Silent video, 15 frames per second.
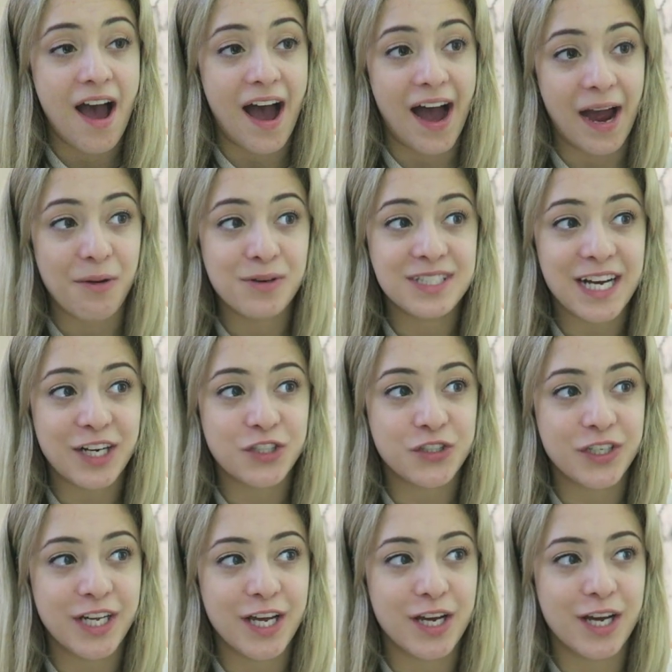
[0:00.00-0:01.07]
I was
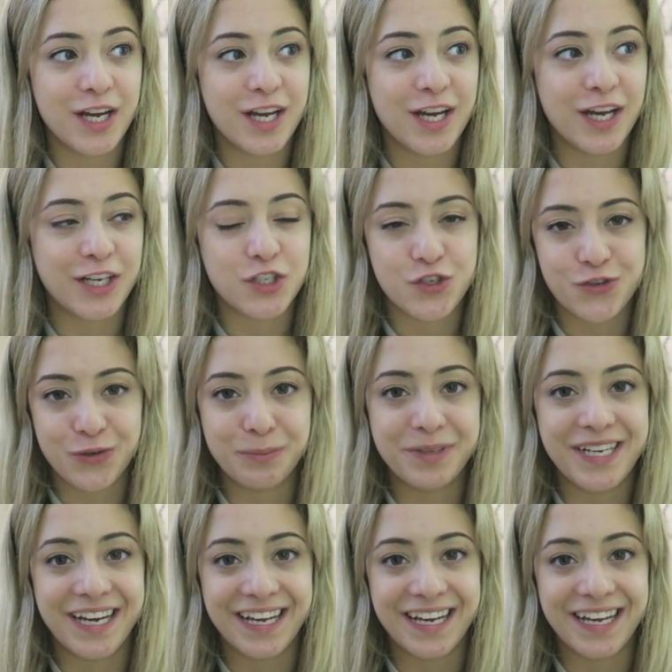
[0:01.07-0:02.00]
actually extremely